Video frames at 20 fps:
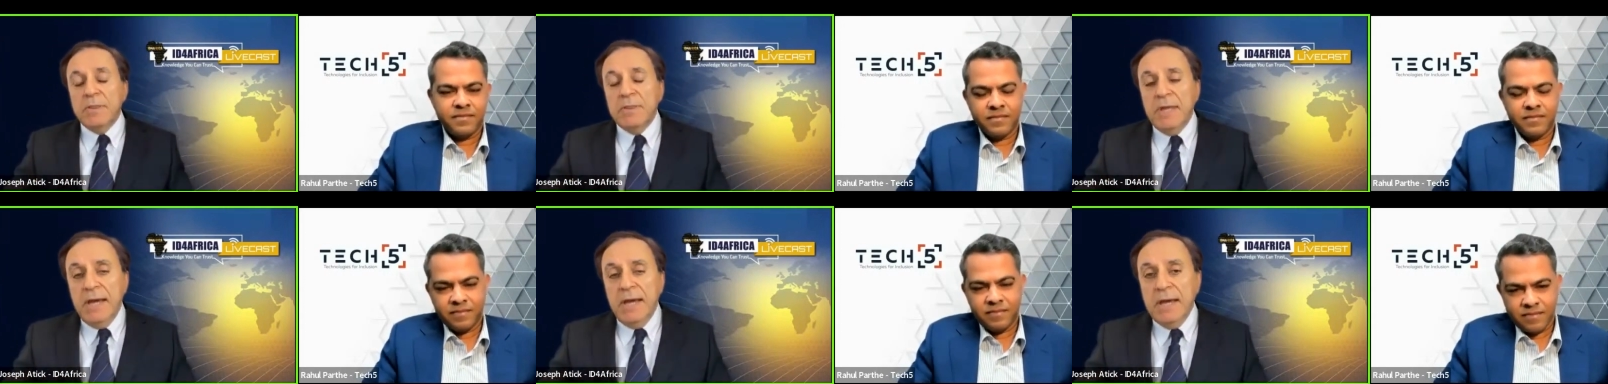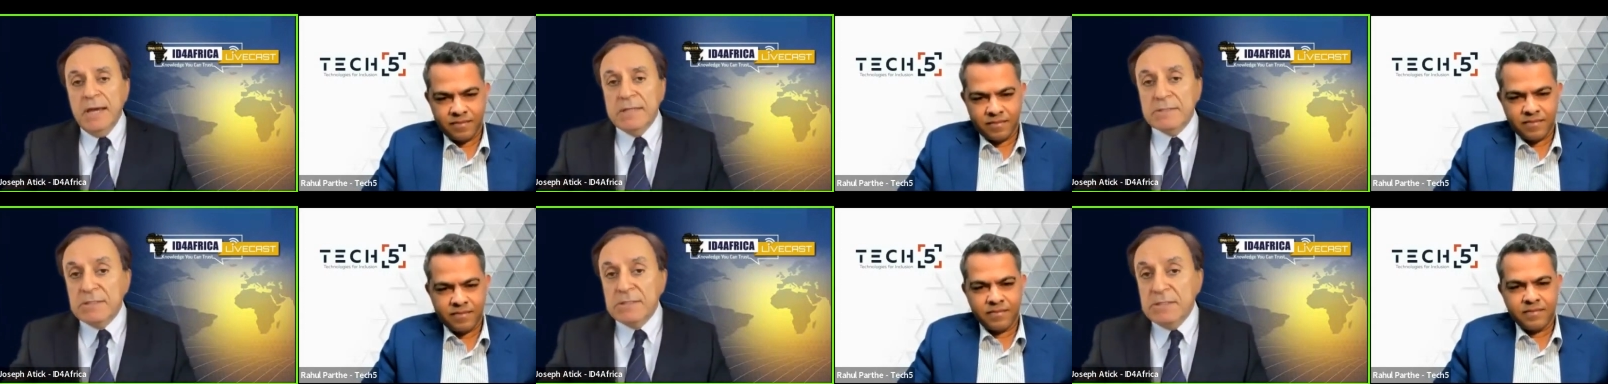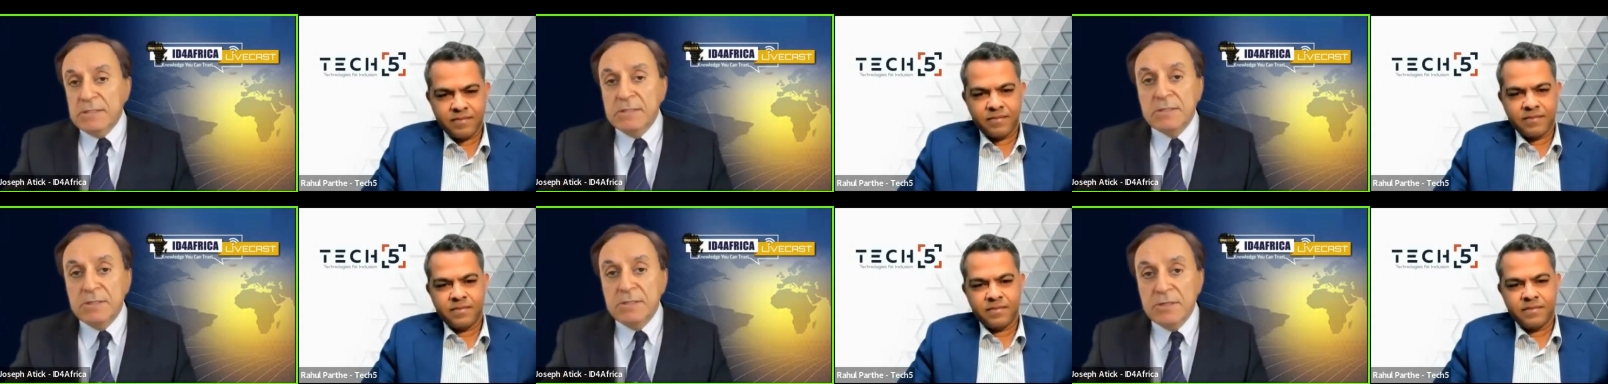
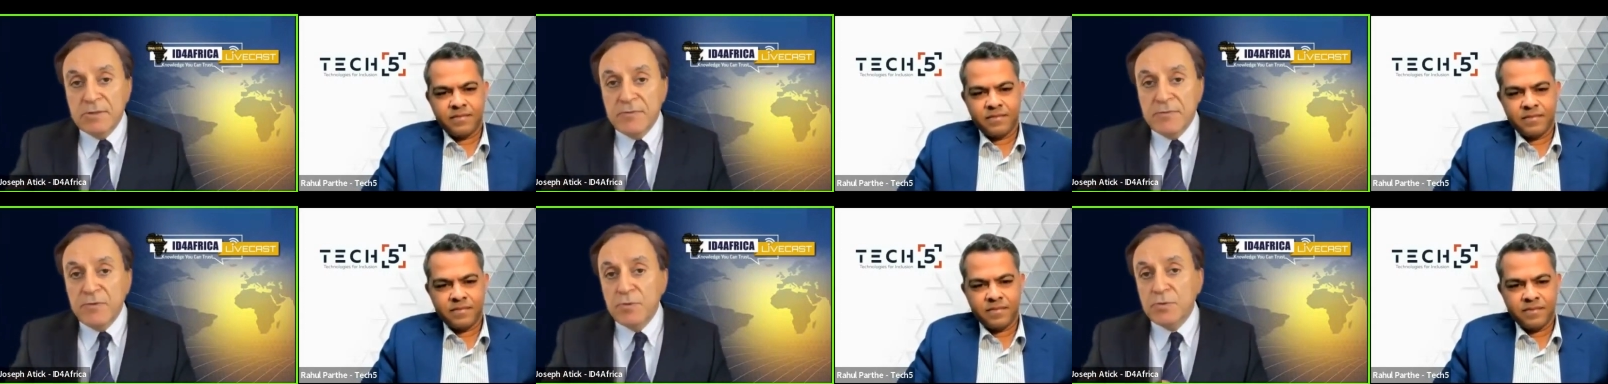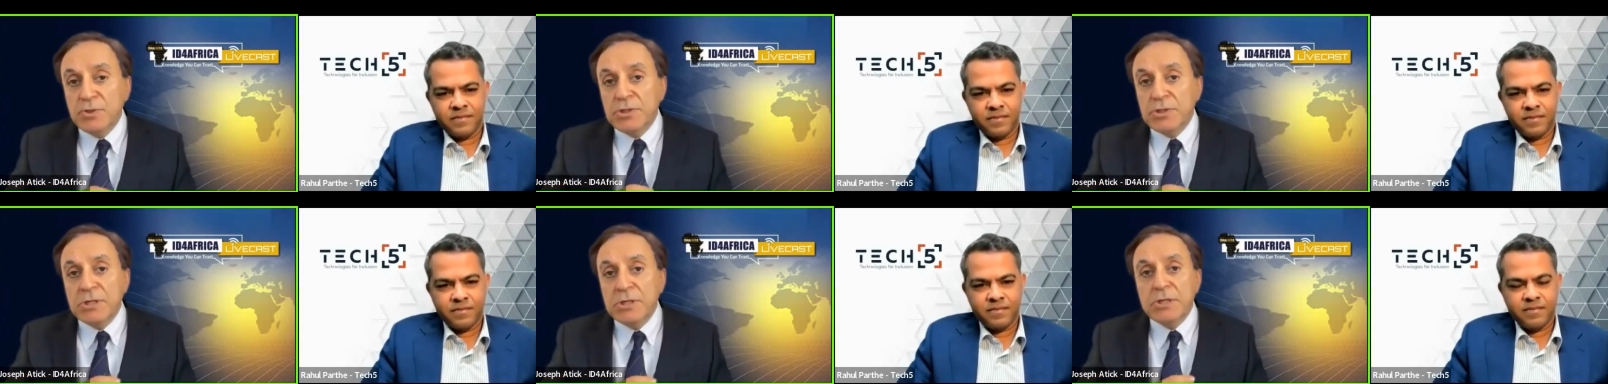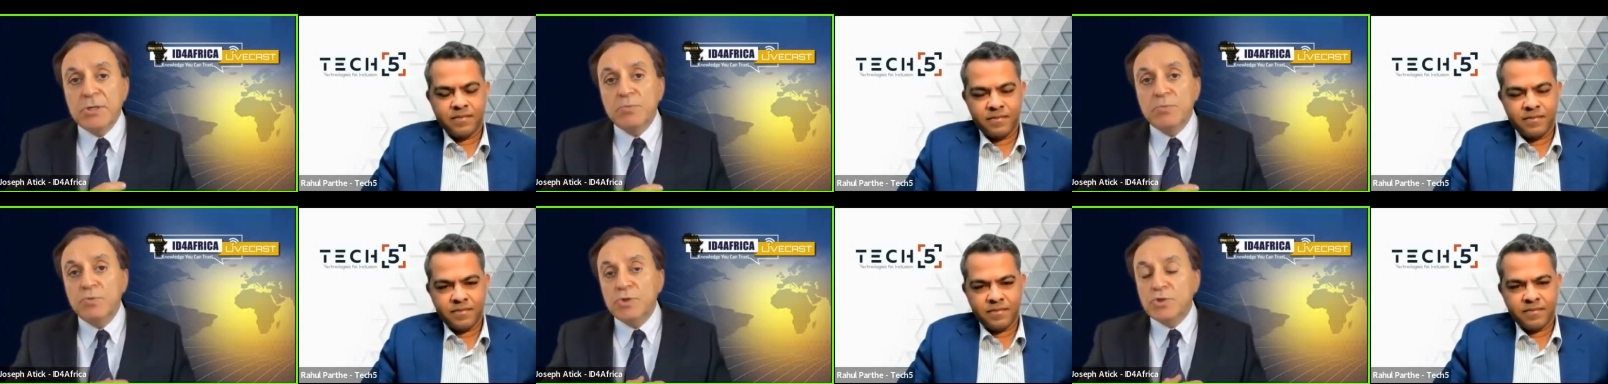Speaker 1: that in the near
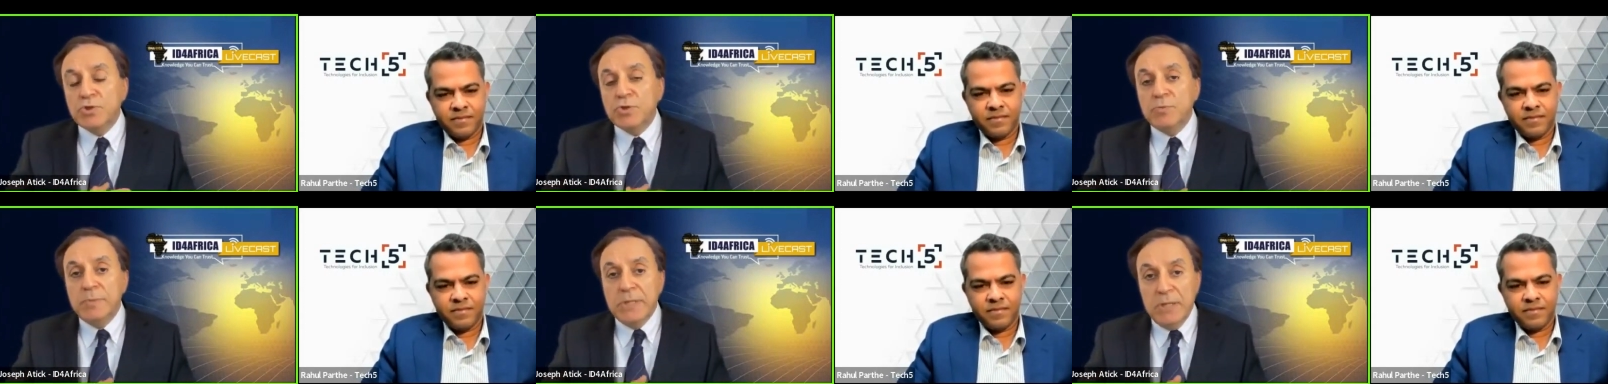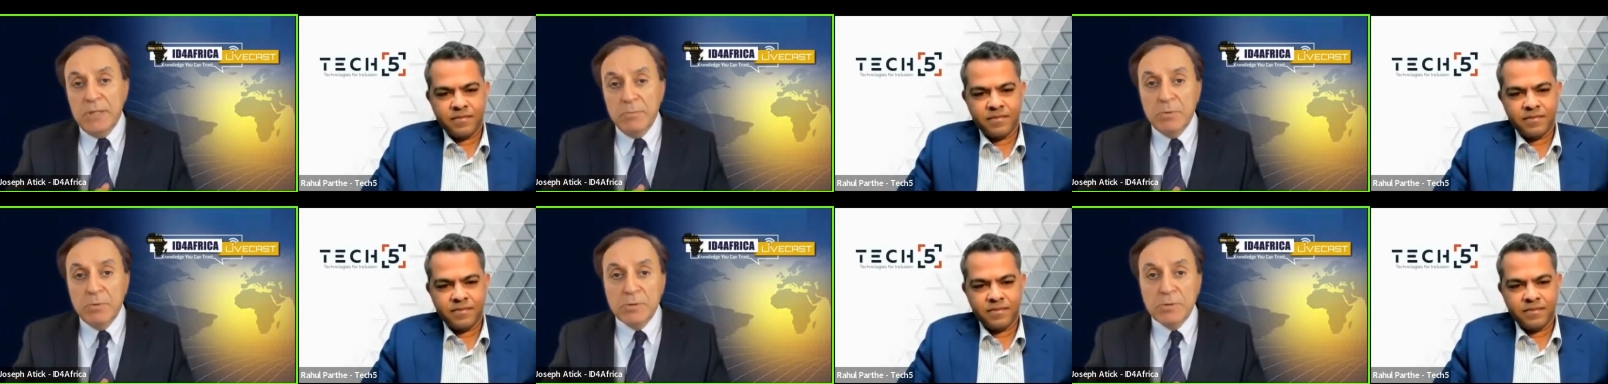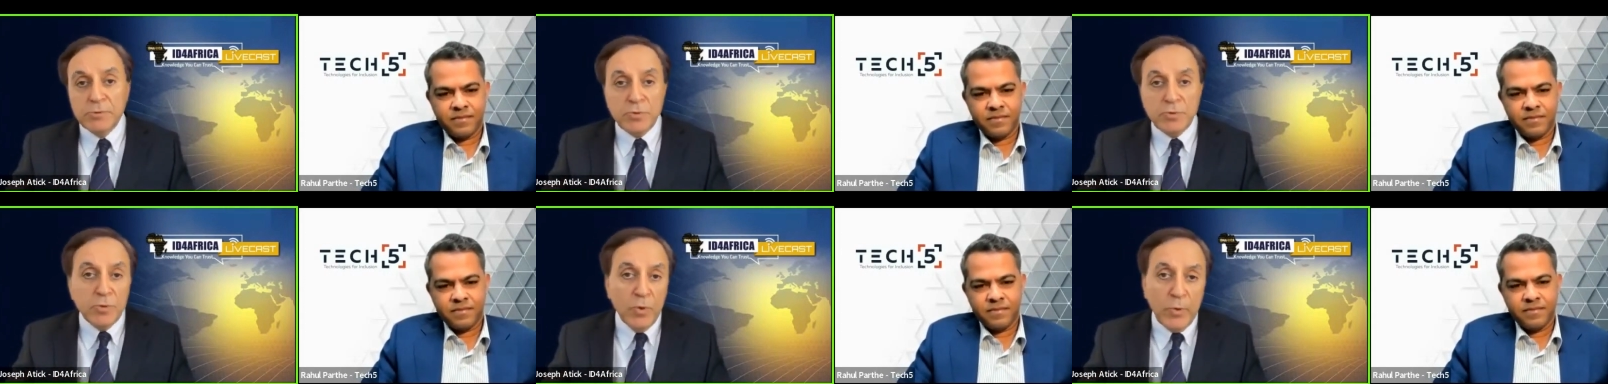future we should be
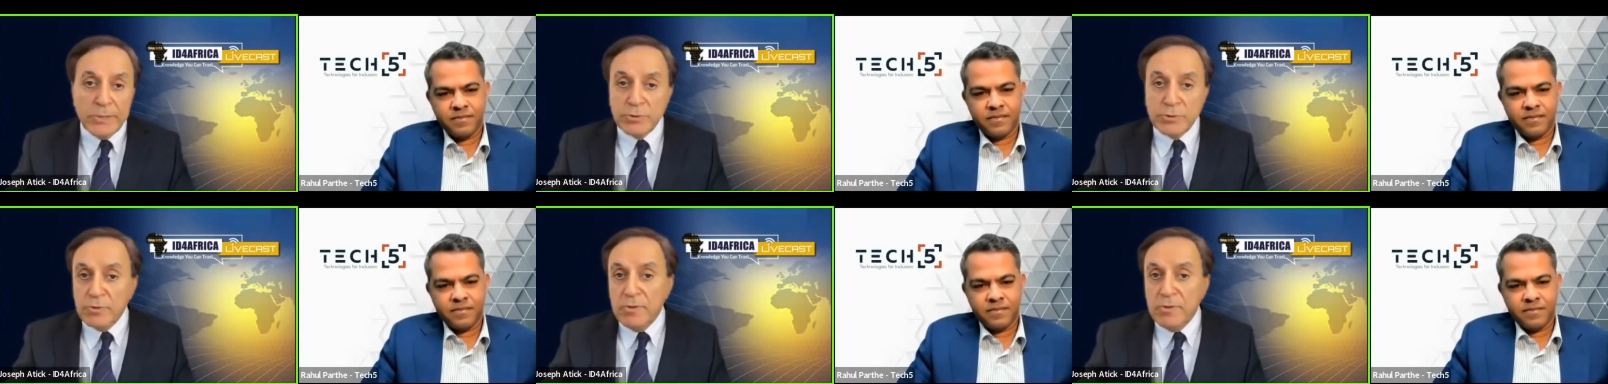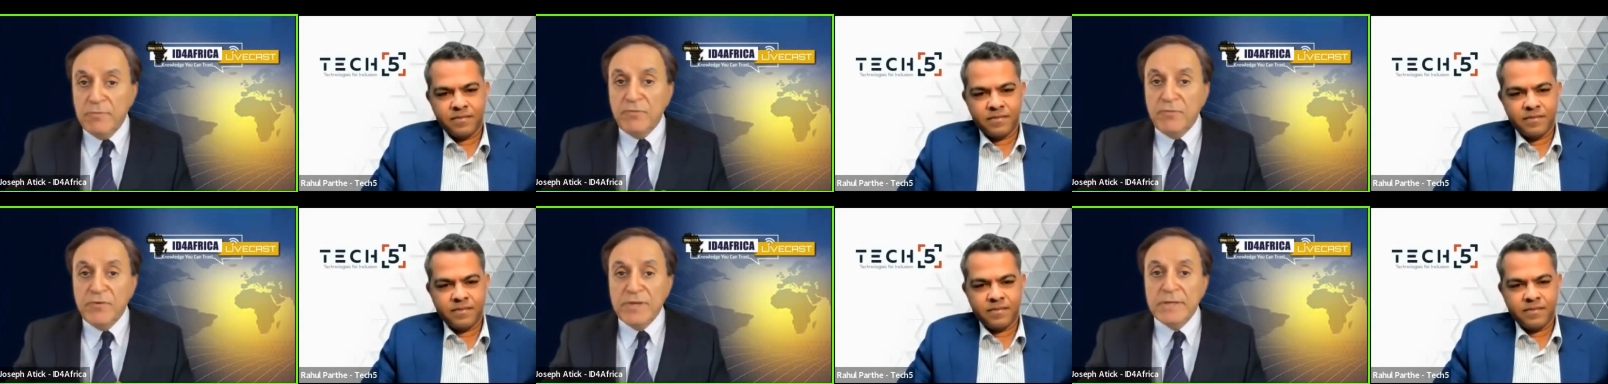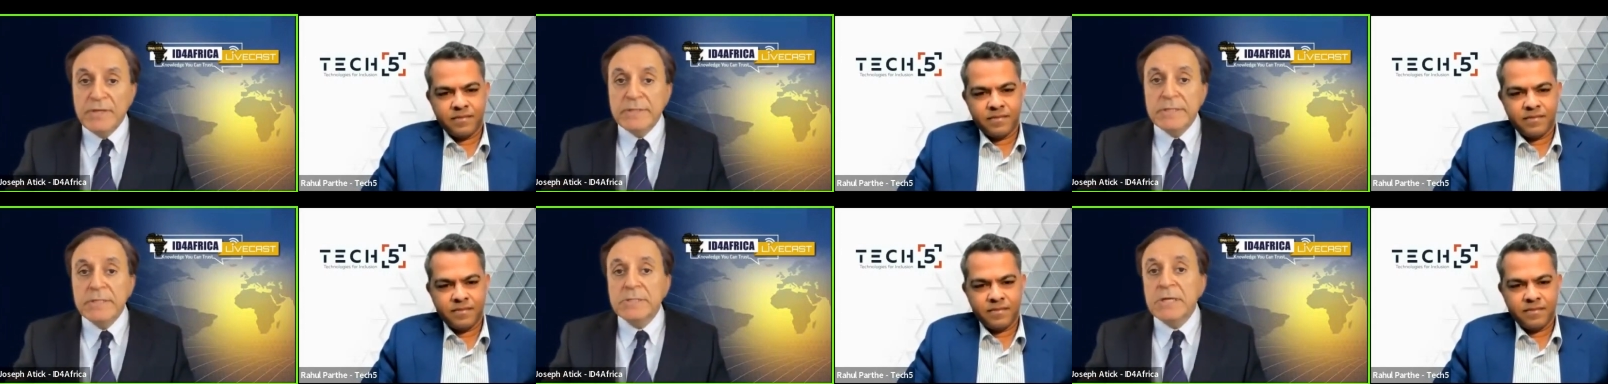able to go into the
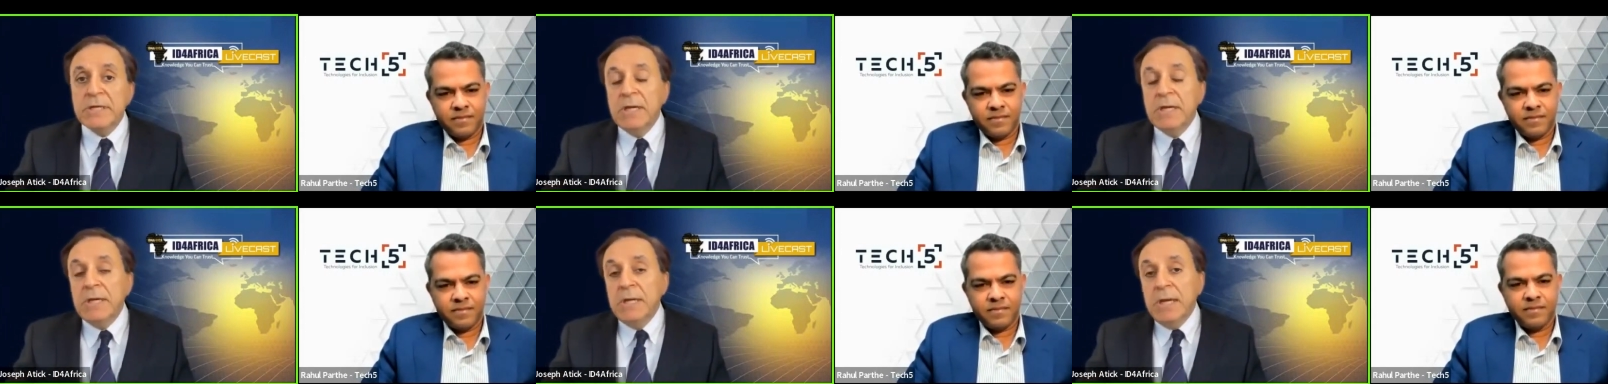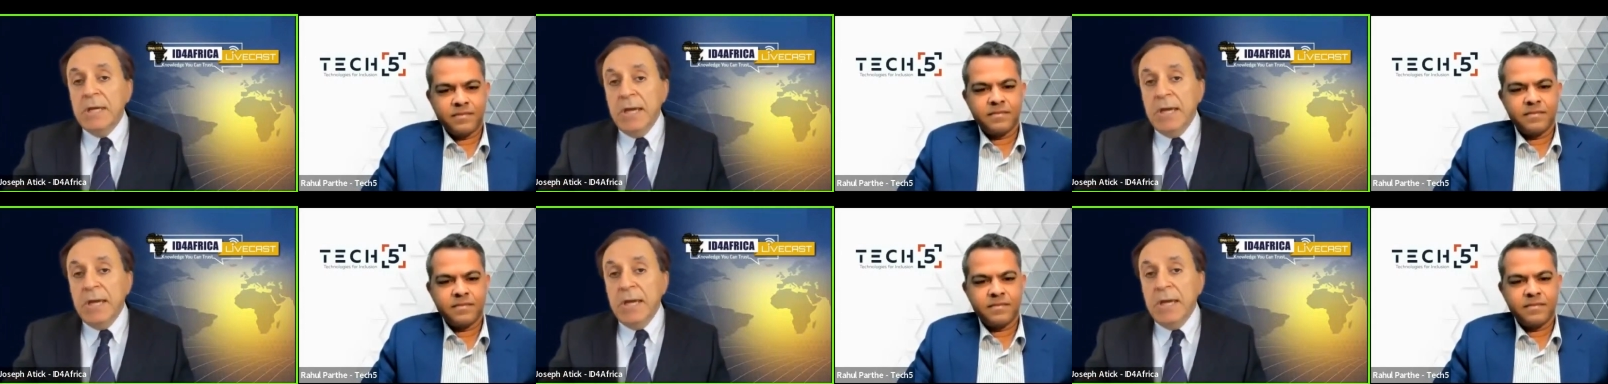field,